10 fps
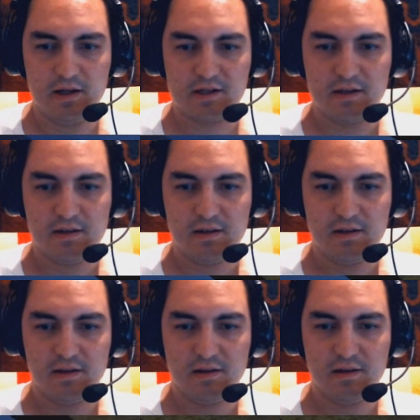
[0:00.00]
You need to
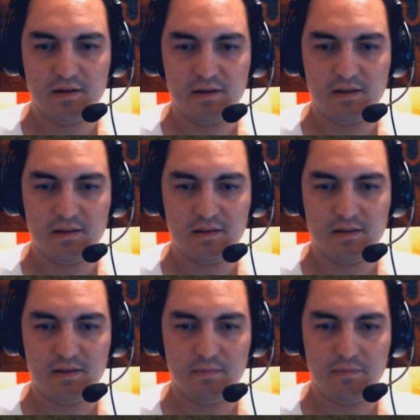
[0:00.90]
crouch.
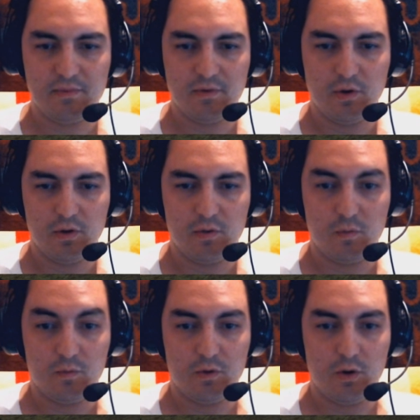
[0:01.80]
Jump into it.
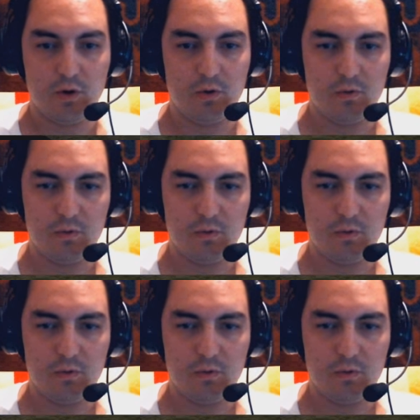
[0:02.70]
Whoa!